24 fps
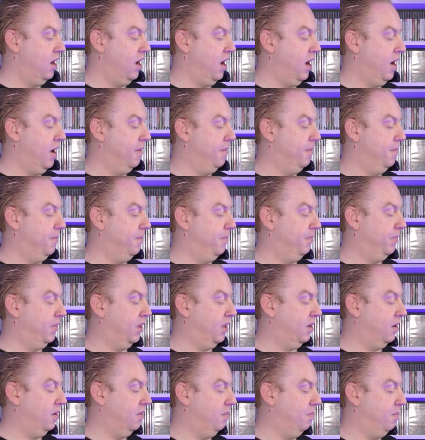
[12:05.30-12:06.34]
um,
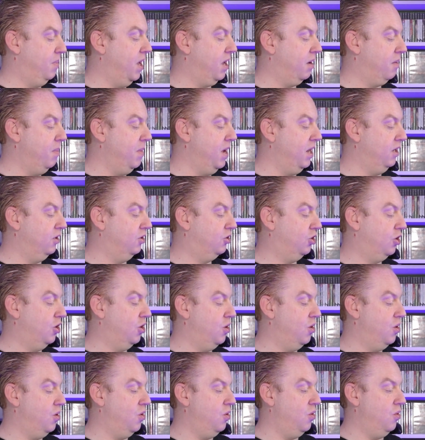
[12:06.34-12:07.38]
Pikmin
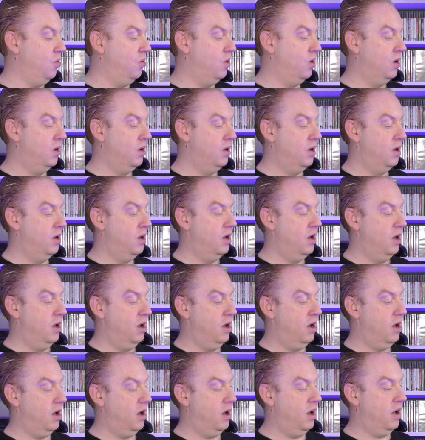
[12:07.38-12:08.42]
2,
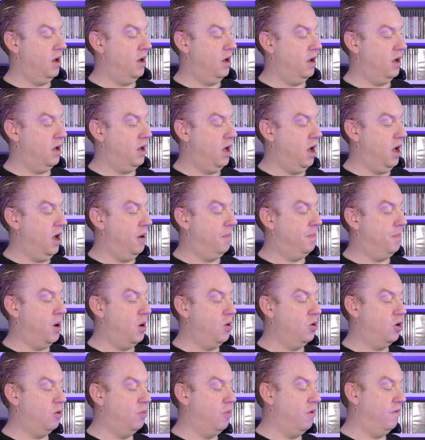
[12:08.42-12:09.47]
uh,
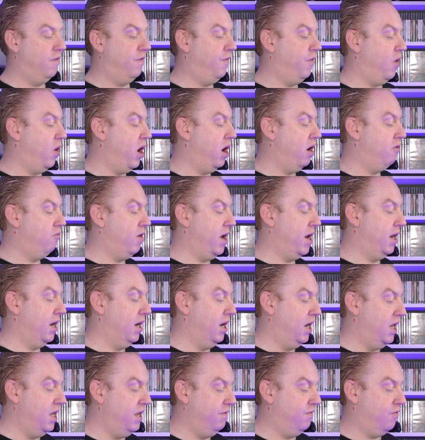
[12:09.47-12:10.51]
Pokemon Fire Red
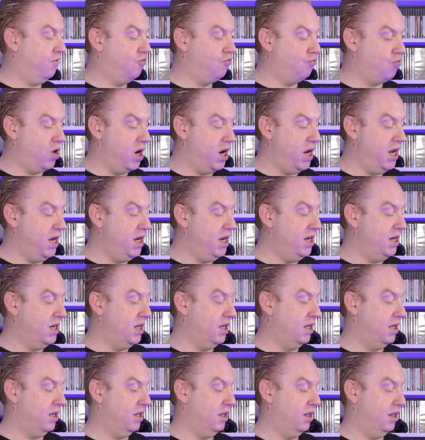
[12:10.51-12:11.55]
and Leaf
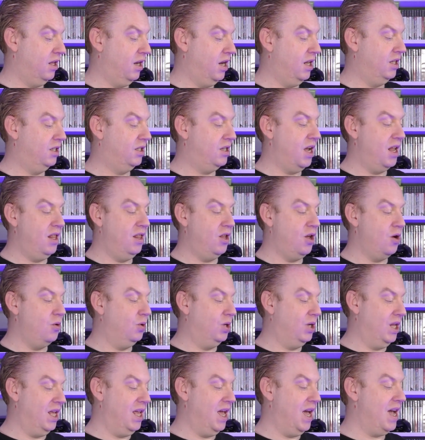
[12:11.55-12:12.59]
Green, the
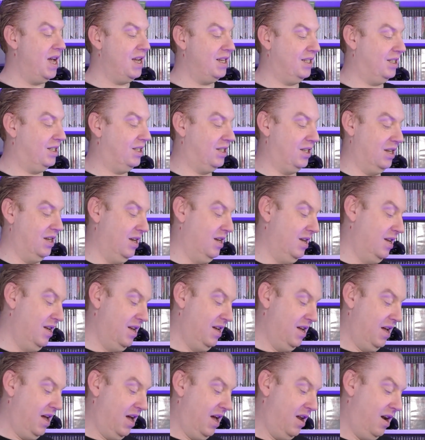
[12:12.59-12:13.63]
Nintendo DS,
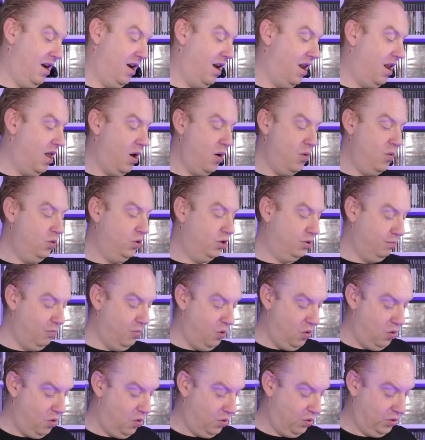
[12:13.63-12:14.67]
and loads
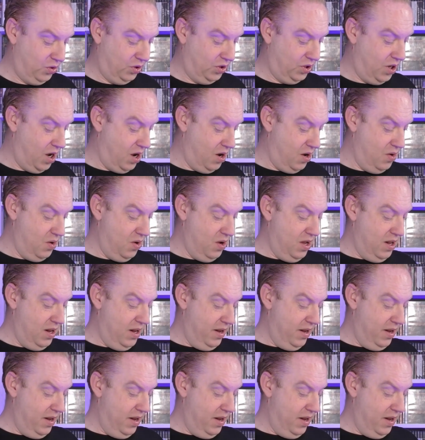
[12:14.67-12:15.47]
more. So,